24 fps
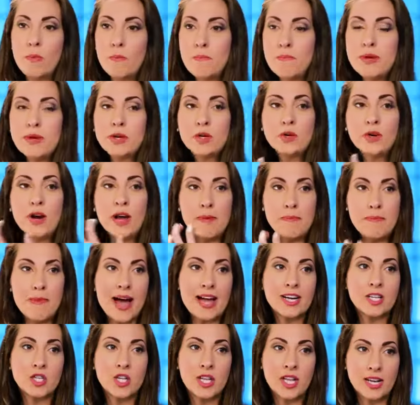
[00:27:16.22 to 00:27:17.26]
will mirror and
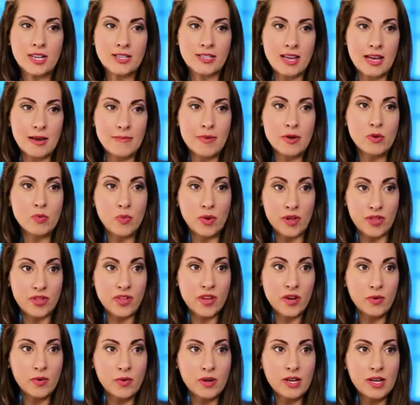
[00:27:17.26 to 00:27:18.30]
match that excitement with
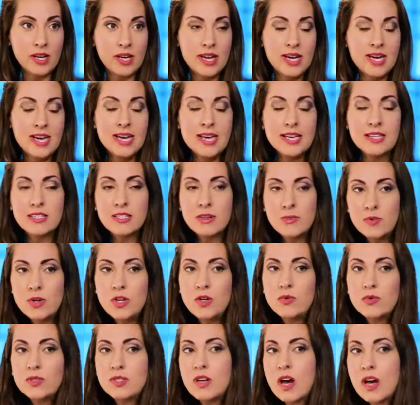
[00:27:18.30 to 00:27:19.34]
you. Someone
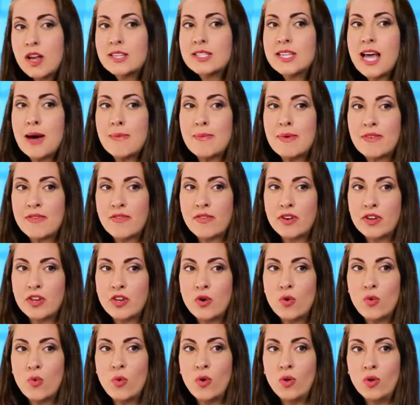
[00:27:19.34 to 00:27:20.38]
who's not as happy for
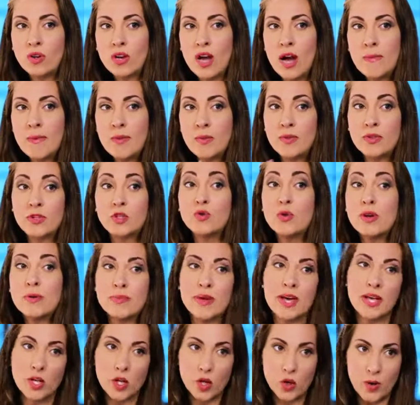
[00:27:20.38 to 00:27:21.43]
you will come in with dream
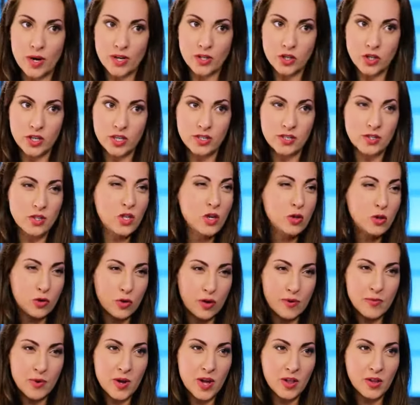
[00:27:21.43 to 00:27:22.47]
killer questions. You know
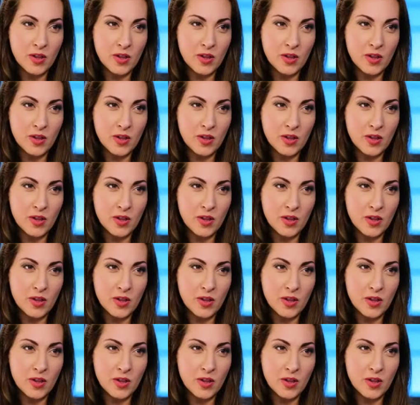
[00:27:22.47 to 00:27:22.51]
dream